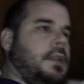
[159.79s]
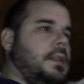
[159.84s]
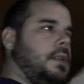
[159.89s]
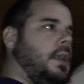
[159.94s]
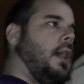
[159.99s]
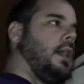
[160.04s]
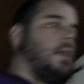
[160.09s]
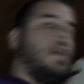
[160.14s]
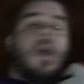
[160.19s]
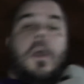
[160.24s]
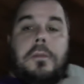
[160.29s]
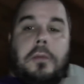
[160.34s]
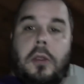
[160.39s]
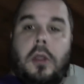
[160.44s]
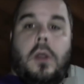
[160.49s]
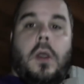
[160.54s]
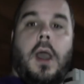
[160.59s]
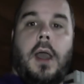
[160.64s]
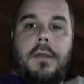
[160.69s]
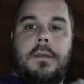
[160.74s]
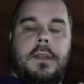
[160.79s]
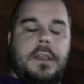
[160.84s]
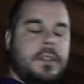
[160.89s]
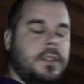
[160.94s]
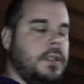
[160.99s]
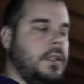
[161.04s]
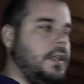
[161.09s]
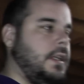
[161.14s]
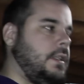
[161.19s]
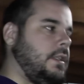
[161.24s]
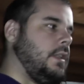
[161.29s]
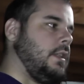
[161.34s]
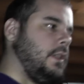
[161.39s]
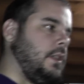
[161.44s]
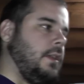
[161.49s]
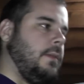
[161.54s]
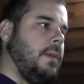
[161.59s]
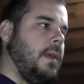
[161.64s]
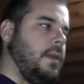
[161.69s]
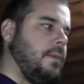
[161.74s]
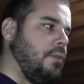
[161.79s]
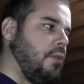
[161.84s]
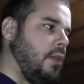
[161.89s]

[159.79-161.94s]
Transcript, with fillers: Not GoPro, obviously. It's some other